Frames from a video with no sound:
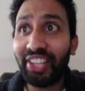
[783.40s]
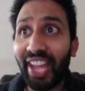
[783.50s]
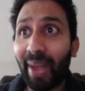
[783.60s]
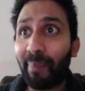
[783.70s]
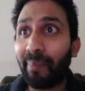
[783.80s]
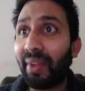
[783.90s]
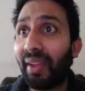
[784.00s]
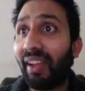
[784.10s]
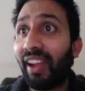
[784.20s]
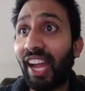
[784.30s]
tab
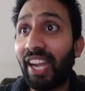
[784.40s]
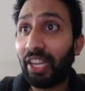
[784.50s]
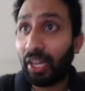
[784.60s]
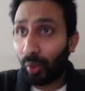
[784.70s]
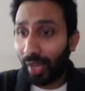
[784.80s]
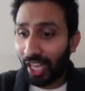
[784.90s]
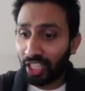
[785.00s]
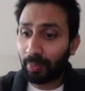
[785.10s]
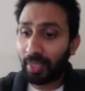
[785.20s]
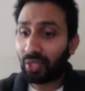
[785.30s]
and you can
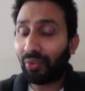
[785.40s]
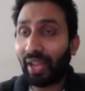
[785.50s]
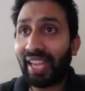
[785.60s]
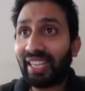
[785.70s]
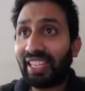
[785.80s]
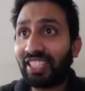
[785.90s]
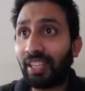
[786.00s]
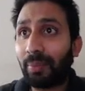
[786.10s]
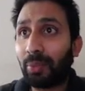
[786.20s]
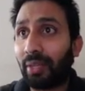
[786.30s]
specify
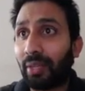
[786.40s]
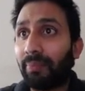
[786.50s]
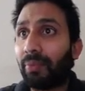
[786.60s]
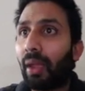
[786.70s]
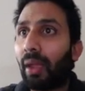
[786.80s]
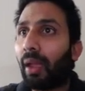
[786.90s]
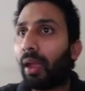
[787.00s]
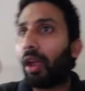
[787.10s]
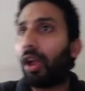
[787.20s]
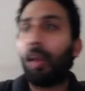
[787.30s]
description.
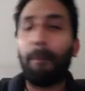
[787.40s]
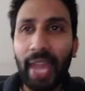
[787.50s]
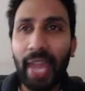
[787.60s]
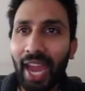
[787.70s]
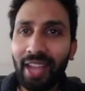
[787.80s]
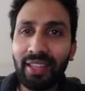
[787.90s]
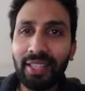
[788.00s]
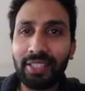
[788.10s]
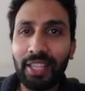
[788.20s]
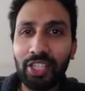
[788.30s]
Behind the
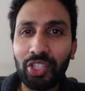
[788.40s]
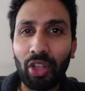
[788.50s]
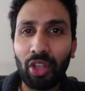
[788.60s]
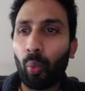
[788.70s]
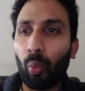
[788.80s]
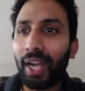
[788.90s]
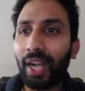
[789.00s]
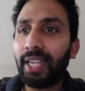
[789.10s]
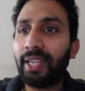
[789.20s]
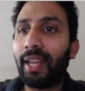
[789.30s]
scenes,
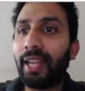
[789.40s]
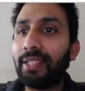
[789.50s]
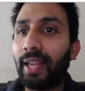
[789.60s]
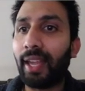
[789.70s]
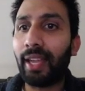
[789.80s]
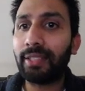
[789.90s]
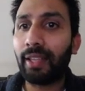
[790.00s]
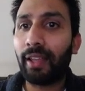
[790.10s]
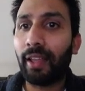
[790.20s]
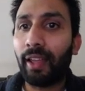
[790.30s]
what it does is
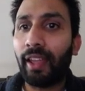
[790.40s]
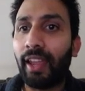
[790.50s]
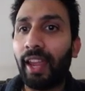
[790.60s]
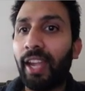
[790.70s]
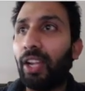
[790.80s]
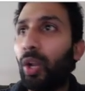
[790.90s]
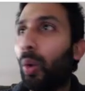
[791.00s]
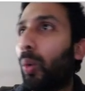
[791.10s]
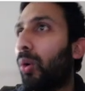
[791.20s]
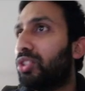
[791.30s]
it
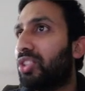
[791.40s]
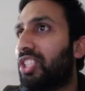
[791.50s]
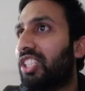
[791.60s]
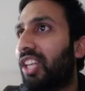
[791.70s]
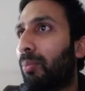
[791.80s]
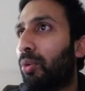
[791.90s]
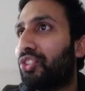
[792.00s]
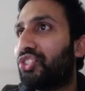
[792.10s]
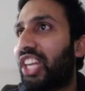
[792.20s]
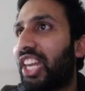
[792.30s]
goes to this table,
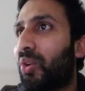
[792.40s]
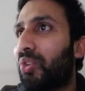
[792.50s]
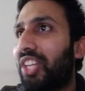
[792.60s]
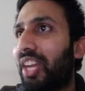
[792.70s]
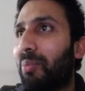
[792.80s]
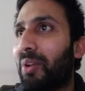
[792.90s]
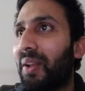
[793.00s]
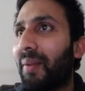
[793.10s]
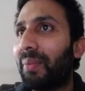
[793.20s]
tree node table,